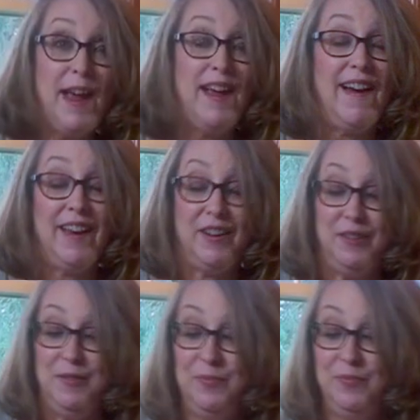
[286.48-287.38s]
my
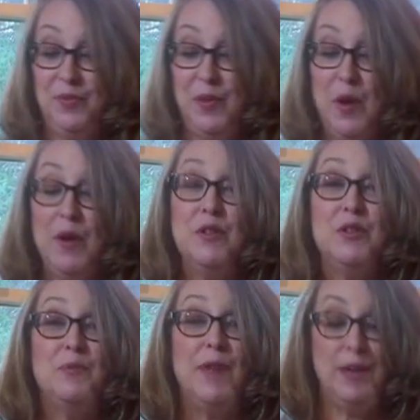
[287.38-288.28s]
iron
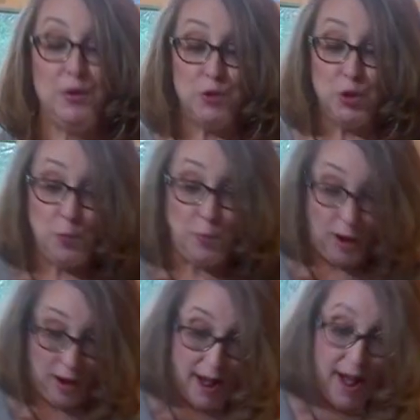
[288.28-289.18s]
tomato soup,
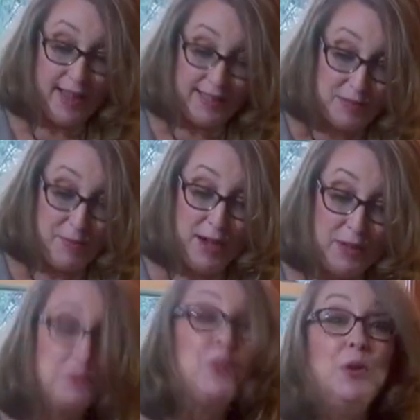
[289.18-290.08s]
hot
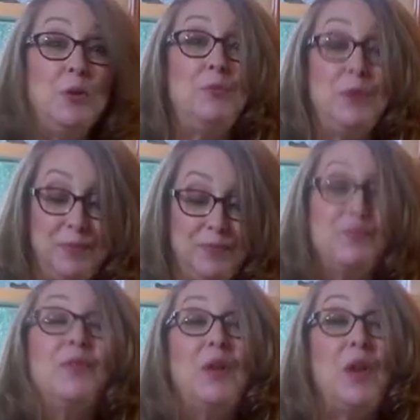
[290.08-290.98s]
tomato soup,
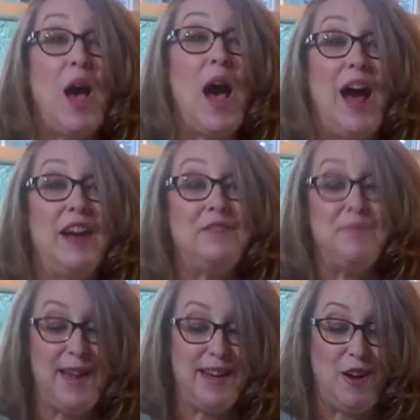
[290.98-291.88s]
out
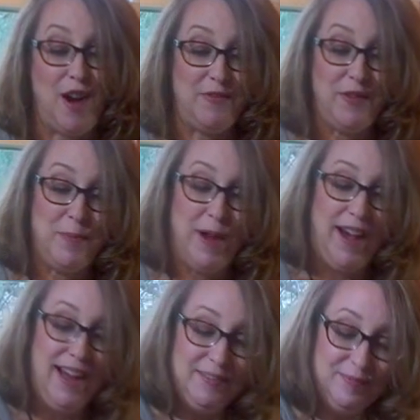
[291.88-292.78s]
of my coffee
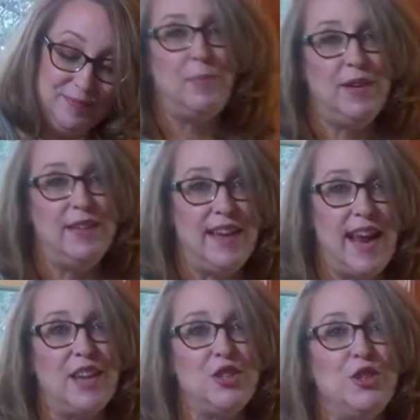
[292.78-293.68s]
pot. Happy
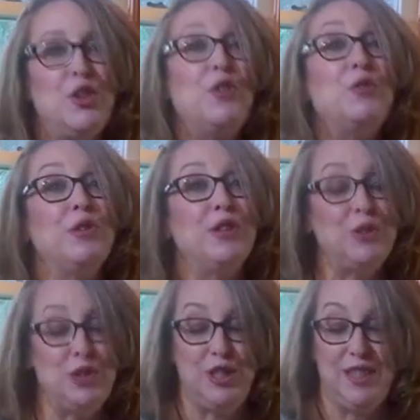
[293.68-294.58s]
National
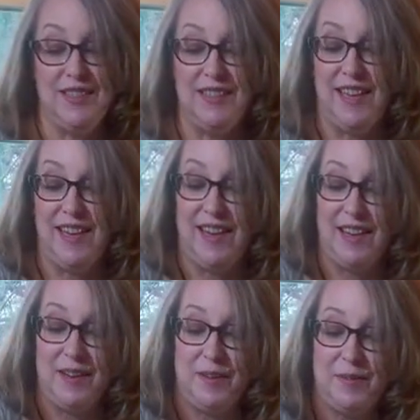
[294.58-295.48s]
Grilled Cheese
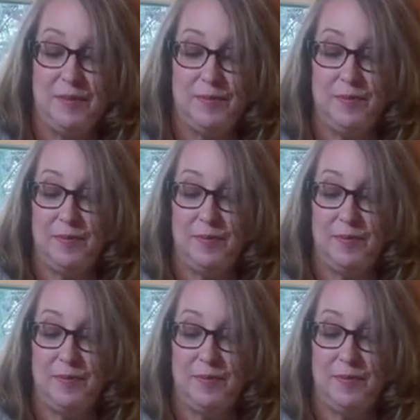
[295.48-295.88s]
Day.